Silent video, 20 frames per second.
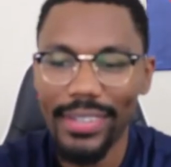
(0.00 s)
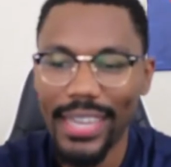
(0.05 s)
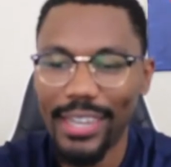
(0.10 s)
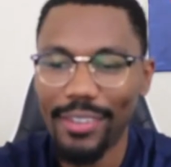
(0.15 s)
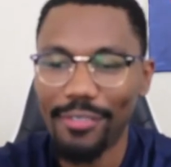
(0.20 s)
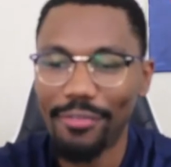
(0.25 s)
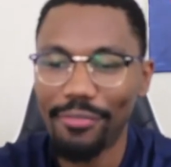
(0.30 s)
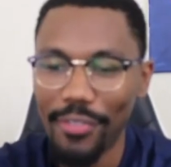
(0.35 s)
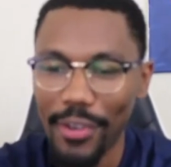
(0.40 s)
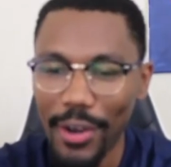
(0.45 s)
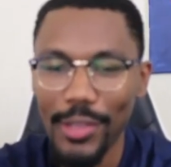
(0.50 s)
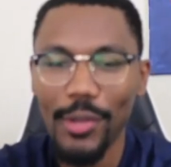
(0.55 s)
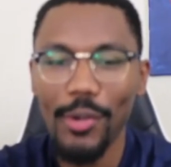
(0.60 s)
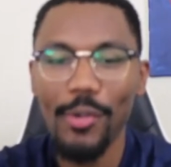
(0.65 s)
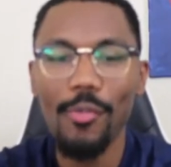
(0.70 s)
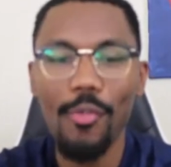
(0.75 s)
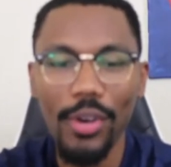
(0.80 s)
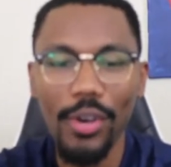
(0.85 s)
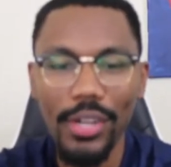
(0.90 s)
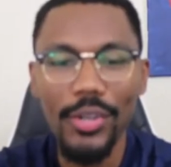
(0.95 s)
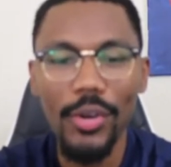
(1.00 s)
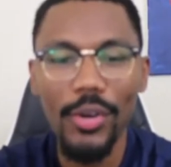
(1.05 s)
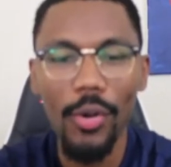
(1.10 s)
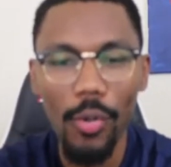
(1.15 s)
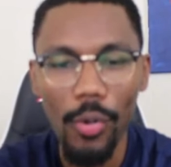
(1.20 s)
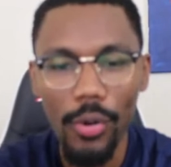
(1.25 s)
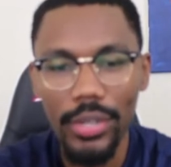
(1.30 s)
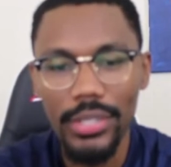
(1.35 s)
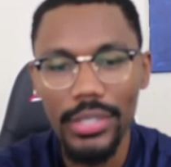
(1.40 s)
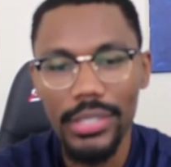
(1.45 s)
Got to follow one
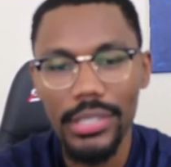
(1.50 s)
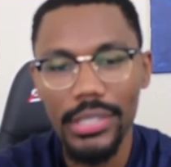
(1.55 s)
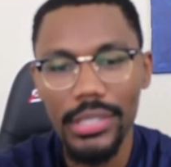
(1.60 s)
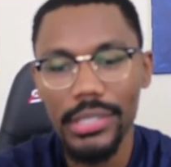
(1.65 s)
course